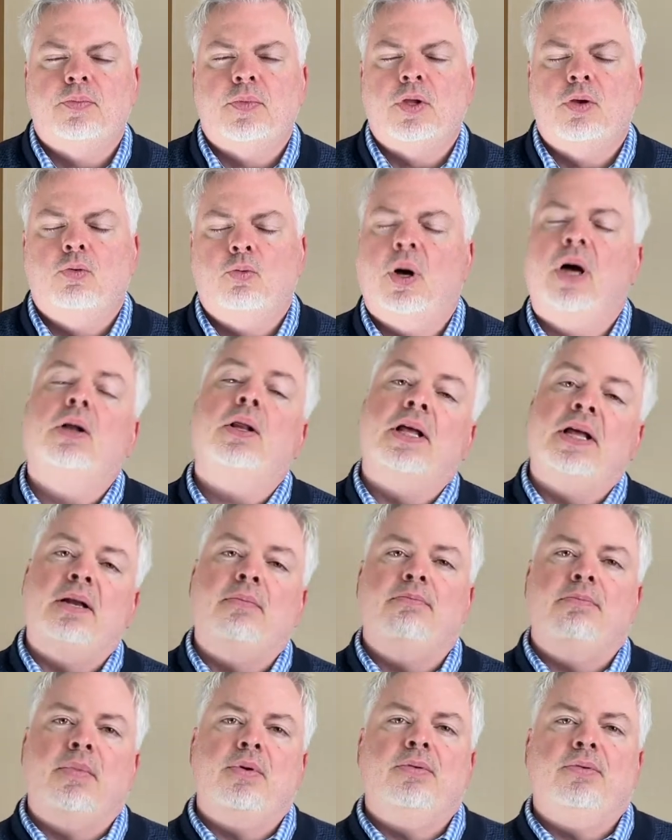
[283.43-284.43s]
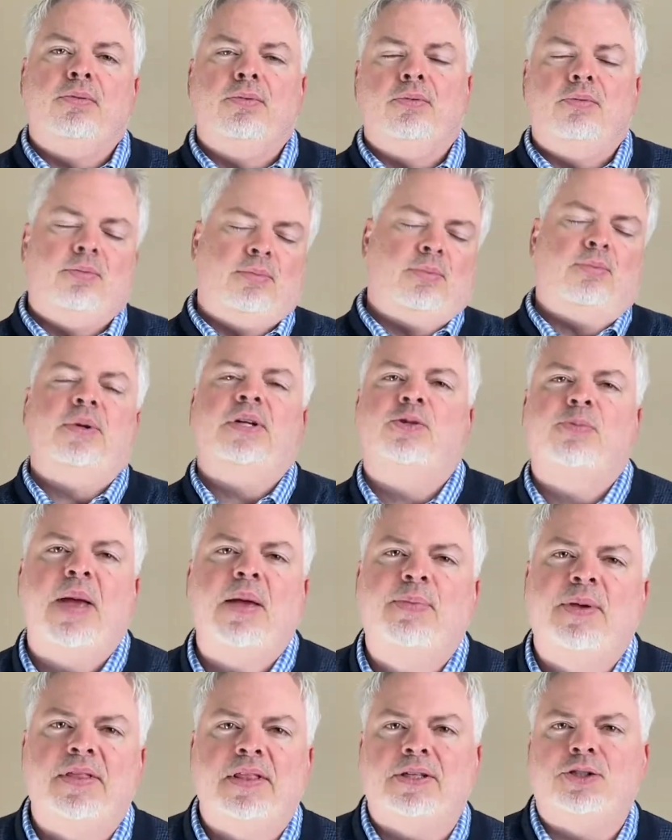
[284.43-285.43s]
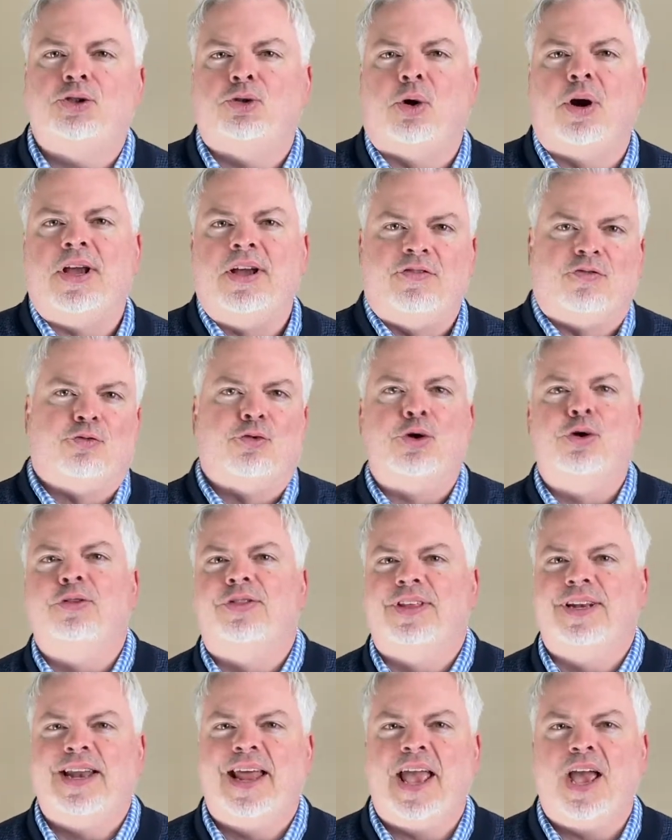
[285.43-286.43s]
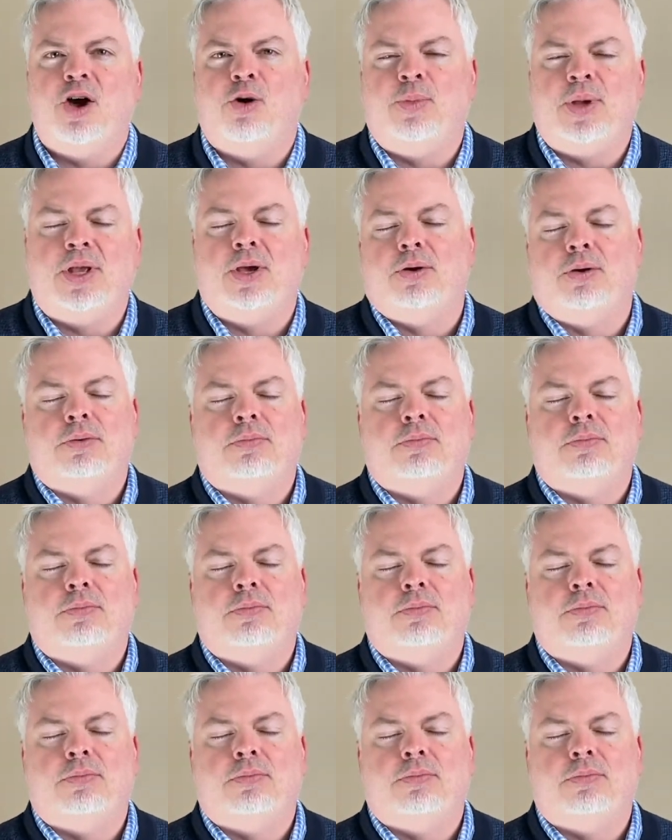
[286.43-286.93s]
Well, which may be the story of Ruth and Naomi, or